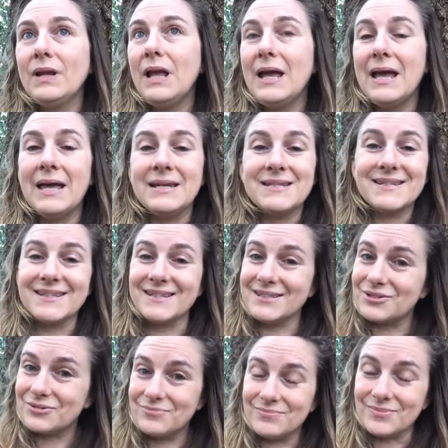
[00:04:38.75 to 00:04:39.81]
And
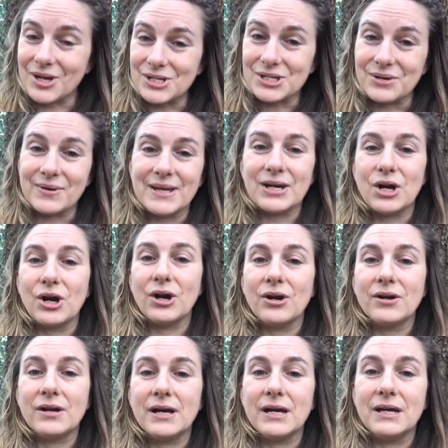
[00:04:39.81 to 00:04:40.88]
also in our
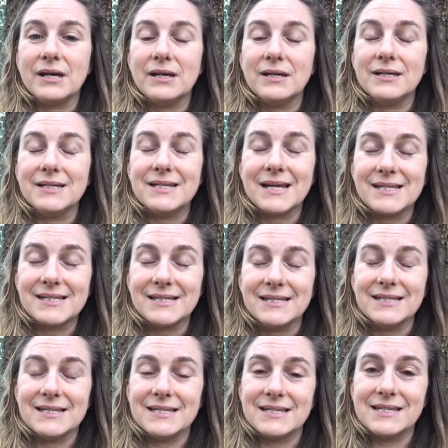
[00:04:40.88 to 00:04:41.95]
uh,
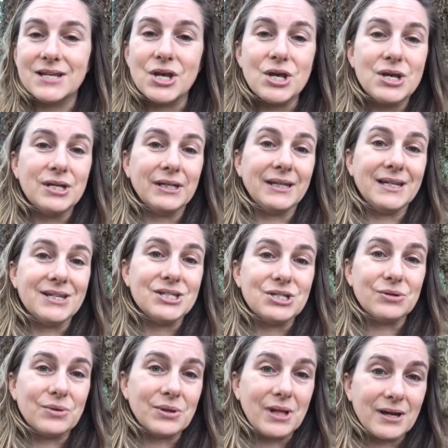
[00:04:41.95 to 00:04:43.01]
intestines, leading
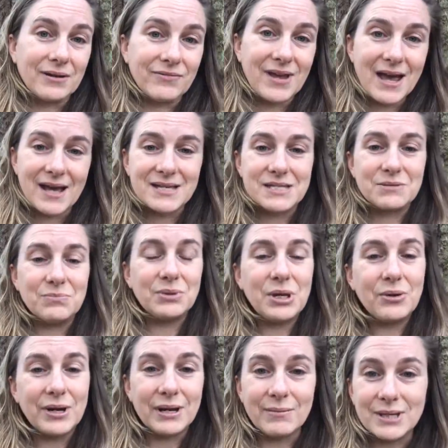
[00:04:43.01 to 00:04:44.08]
to a lot of gas and
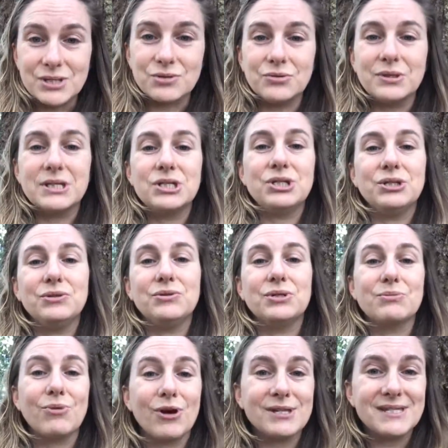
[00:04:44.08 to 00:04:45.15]
bloating, menstrual issues,
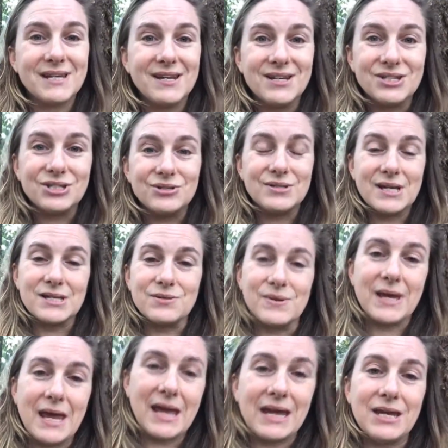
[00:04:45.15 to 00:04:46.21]
prostate issues as we
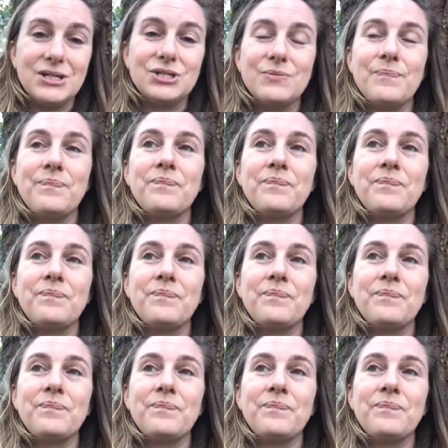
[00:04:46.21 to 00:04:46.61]
age.